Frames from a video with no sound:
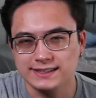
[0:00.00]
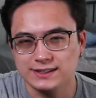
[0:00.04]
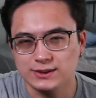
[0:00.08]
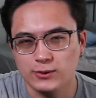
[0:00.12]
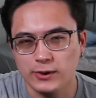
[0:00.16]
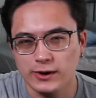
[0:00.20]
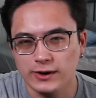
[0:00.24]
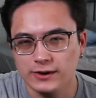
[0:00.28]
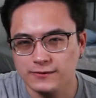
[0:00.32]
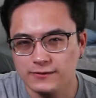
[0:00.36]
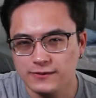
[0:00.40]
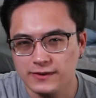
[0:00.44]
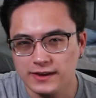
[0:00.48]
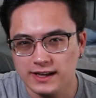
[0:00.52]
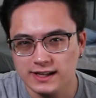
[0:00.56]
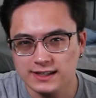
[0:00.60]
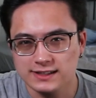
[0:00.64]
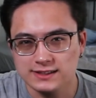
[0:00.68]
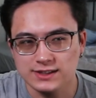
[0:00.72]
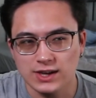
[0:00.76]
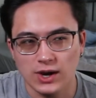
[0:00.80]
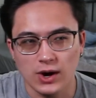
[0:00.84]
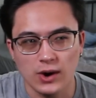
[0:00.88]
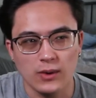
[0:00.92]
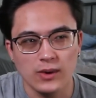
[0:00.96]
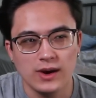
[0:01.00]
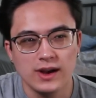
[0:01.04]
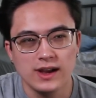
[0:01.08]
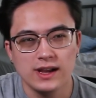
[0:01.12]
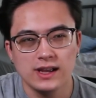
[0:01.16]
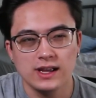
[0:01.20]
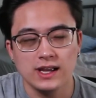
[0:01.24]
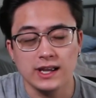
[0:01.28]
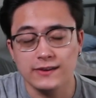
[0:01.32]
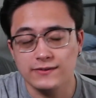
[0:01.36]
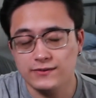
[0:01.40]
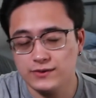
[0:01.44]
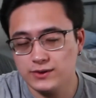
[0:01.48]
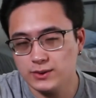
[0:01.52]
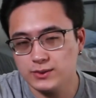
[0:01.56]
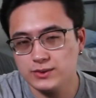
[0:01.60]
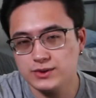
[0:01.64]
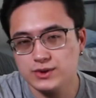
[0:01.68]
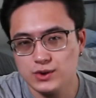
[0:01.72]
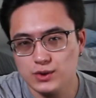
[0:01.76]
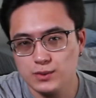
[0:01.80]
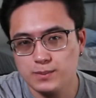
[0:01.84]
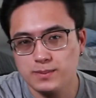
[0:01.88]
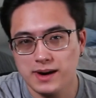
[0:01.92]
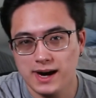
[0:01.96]
square feet. So if you
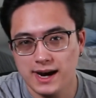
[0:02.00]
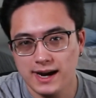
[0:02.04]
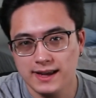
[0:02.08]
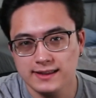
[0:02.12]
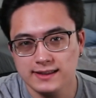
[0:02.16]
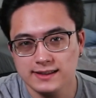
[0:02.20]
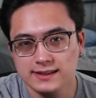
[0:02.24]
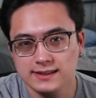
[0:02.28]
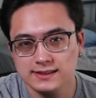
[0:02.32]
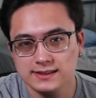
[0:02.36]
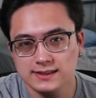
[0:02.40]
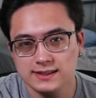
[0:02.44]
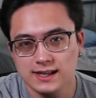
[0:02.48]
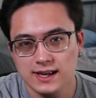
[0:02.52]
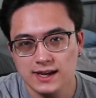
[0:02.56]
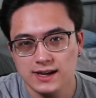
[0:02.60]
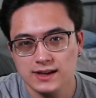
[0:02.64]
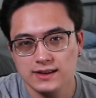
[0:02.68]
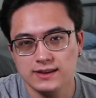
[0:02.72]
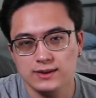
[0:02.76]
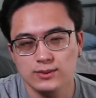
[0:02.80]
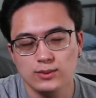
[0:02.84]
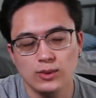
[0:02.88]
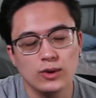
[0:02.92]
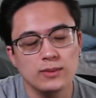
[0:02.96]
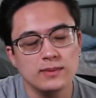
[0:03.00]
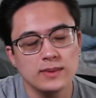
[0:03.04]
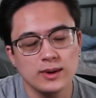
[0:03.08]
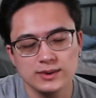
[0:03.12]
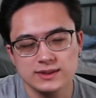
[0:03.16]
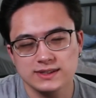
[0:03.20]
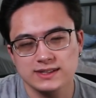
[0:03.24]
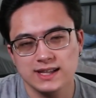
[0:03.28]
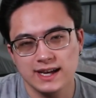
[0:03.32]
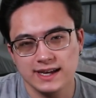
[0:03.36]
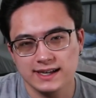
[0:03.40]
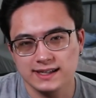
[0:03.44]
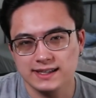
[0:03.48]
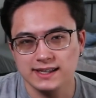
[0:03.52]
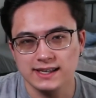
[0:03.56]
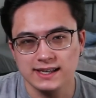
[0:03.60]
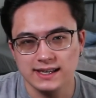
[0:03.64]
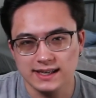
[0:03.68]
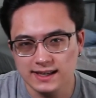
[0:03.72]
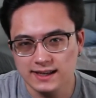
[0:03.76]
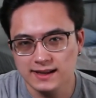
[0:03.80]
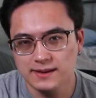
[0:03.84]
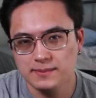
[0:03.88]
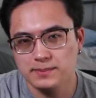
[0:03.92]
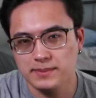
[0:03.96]
do buy this, you will most
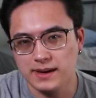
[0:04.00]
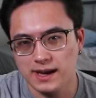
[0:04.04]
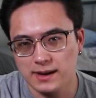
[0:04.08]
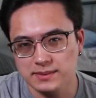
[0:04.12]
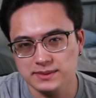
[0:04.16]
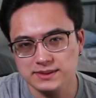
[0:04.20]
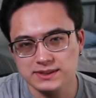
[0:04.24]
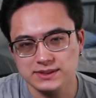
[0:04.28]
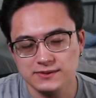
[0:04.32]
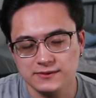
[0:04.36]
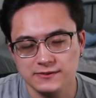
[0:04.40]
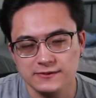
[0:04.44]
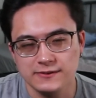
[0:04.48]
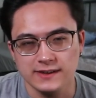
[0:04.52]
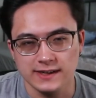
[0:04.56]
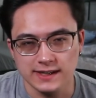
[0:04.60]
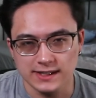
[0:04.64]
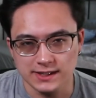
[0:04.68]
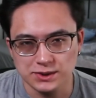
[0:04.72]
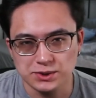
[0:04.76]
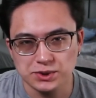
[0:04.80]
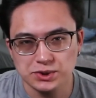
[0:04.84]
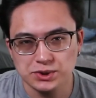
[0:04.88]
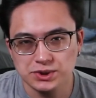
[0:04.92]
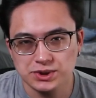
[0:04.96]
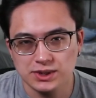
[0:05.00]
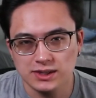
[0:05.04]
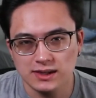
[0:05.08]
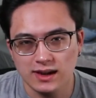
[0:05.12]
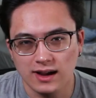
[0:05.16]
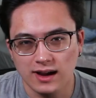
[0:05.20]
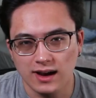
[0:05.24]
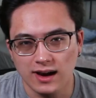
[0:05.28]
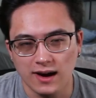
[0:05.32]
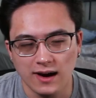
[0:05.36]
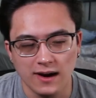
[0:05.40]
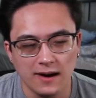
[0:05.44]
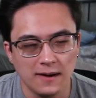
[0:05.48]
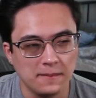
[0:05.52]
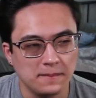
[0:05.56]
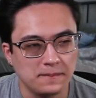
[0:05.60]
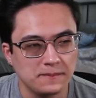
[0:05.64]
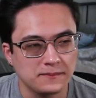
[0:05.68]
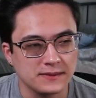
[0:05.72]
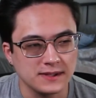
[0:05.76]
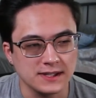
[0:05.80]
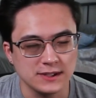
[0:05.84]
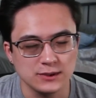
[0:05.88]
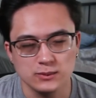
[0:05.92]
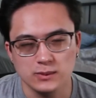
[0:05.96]
likely be able to finish
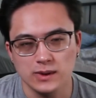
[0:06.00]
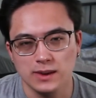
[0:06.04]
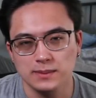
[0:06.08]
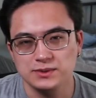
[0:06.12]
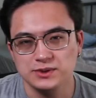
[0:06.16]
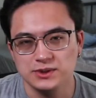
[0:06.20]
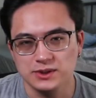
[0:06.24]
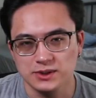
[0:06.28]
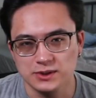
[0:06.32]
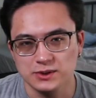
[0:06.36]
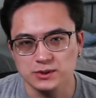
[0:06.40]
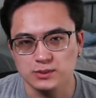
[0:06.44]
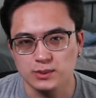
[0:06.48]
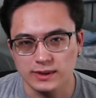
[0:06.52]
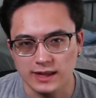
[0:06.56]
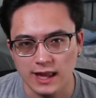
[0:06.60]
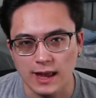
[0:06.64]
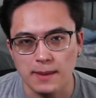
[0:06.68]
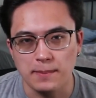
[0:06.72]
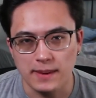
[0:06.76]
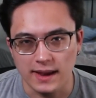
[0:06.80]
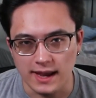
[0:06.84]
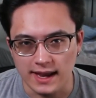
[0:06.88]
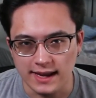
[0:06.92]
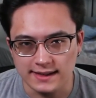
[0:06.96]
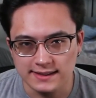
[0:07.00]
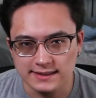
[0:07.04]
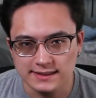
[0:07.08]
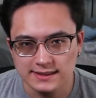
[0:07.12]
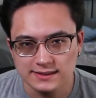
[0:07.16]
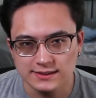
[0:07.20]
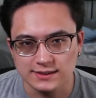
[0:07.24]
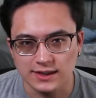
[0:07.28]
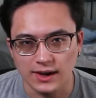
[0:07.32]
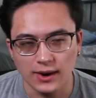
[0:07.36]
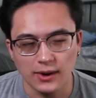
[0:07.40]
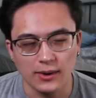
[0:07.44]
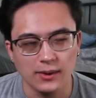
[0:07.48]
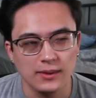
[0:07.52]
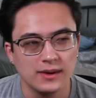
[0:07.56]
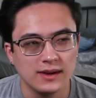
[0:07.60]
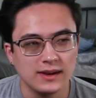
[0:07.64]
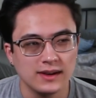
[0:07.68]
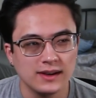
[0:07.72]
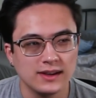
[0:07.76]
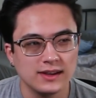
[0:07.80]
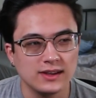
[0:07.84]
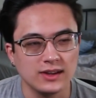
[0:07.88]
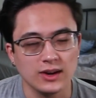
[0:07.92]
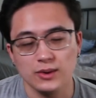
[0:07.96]
these web shooters with that paint. So,
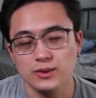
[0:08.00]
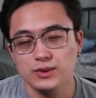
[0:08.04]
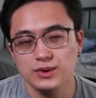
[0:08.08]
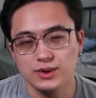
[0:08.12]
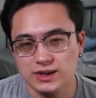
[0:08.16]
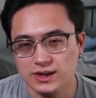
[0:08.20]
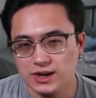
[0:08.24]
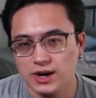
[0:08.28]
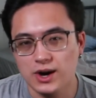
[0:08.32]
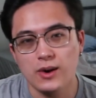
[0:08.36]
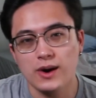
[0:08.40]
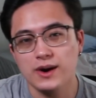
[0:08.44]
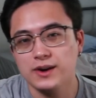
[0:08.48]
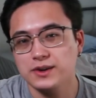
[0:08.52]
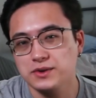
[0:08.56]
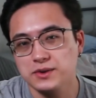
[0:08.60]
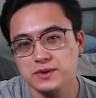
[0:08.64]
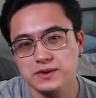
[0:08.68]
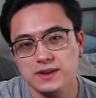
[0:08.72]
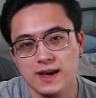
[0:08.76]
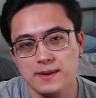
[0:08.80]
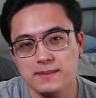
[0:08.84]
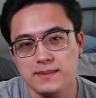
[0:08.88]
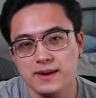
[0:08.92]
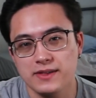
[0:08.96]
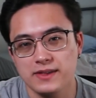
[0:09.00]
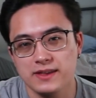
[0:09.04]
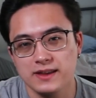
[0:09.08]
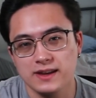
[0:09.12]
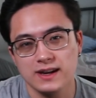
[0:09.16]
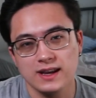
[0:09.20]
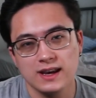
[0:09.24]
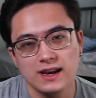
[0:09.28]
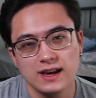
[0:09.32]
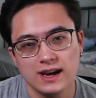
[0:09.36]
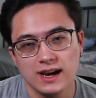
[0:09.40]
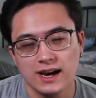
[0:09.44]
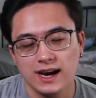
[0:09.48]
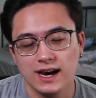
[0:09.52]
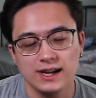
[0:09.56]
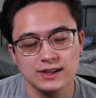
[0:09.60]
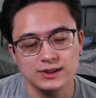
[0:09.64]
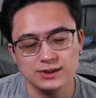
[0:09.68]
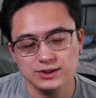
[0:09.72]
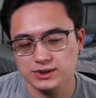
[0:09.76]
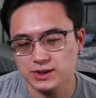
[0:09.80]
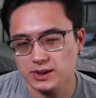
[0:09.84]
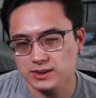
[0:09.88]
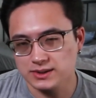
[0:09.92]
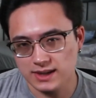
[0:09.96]
you know, you can go ahead and do that method. I
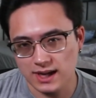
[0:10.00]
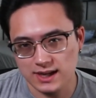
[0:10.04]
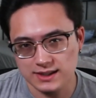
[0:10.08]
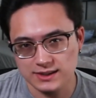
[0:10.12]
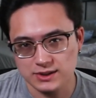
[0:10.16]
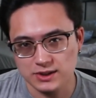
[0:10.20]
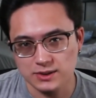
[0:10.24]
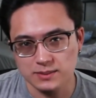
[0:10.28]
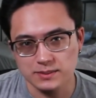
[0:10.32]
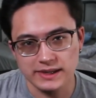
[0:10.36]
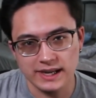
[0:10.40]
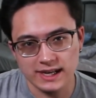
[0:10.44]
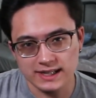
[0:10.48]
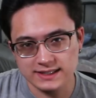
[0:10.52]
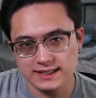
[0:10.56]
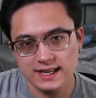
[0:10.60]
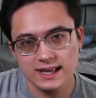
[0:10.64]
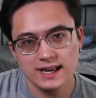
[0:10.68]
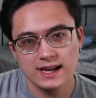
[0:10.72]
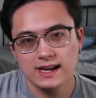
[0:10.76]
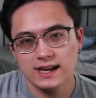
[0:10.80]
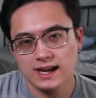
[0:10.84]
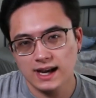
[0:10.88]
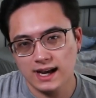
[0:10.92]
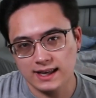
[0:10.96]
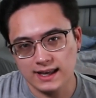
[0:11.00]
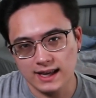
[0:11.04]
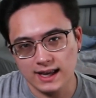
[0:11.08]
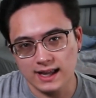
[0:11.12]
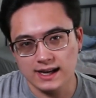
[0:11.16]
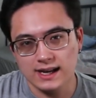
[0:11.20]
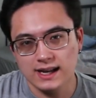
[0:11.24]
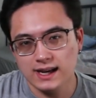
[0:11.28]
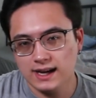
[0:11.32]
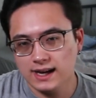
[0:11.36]
just chose not to because, again,